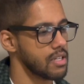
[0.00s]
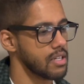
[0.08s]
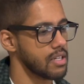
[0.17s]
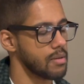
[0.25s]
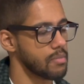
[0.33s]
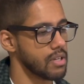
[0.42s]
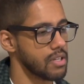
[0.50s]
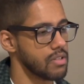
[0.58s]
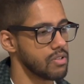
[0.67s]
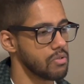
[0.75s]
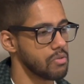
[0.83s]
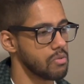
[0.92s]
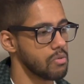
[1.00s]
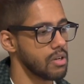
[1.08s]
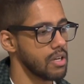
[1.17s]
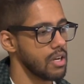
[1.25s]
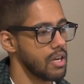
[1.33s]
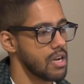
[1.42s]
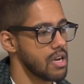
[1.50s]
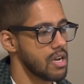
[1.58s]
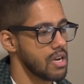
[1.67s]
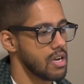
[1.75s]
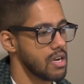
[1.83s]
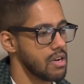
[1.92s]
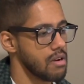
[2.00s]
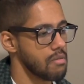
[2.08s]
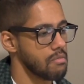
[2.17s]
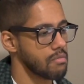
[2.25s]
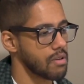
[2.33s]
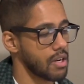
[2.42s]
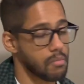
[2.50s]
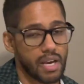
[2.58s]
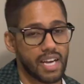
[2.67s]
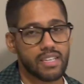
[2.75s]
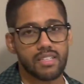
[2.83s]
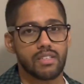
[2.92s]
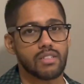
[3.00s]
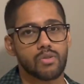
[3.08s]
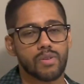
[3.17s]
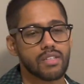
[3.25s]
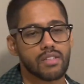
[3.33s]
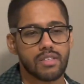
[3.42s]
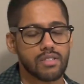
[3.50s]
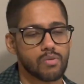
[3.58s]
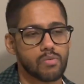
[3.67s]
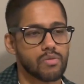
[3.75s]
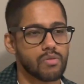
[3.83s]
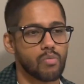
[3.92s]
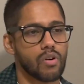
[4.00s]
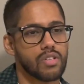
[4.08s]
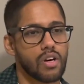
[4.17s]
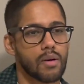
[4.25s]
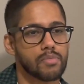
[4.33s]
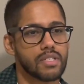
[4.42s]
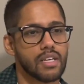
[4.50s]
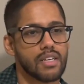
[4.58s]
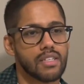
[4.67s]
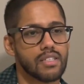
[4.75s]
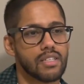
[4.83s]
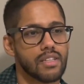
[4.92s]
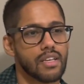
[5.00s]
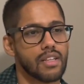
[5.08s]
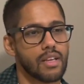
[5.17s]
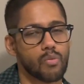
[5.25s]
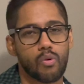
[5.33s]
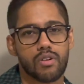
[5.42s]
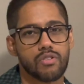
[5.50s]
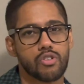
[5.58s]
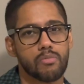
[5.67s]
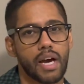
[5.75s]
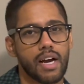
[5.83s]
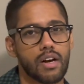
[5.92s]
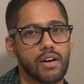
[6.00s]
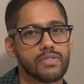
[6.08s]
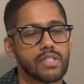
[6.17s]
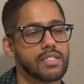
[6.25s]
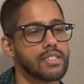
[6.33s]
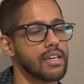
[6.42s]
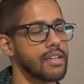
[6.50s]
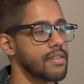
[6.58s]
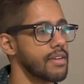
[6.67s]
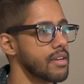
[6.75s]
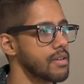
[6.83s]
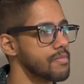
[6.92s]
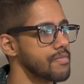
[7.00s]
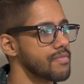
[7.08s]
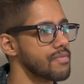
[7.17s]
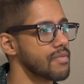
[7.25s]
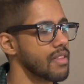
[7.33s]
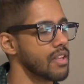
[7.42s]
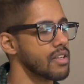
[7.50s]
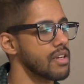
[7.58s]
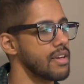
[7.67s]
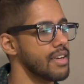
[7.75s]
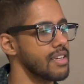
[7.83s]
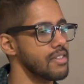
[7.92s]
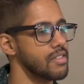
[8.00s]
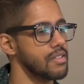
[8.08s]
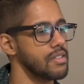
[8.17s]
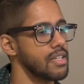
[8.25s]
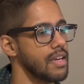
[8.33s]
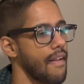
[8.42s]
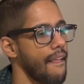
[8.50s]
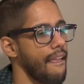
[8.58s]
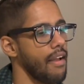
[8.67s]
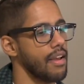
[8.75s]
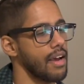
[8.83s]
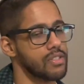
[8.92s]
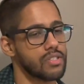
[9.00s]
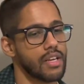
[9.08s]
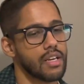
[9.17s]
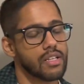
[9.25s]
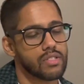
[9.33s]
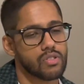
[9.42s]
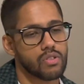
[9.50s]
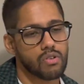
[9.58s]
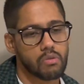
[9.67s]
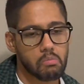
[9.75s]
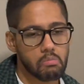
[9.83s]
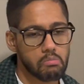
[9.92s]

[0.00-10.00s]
I'm going to do kind of back into the swing of things with 1 top set and then like 1 or 2 back off sets kind of thing. And yeah, just taking it slow.